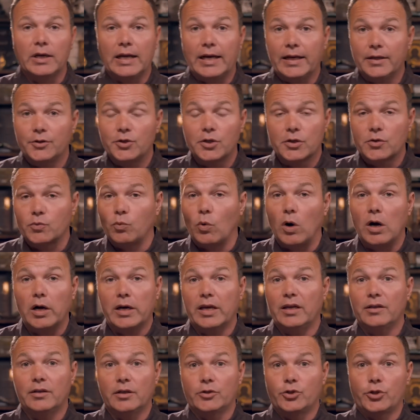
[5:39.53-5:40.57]
and I just
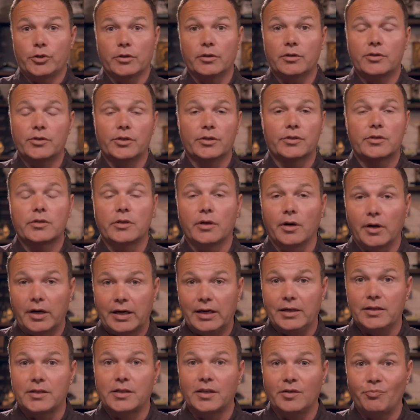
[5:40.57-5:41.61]
walk into church and start
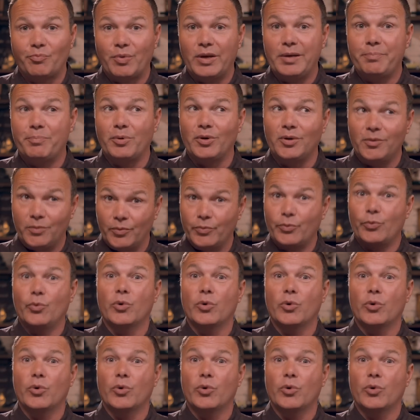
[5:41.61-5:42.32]
kissing people,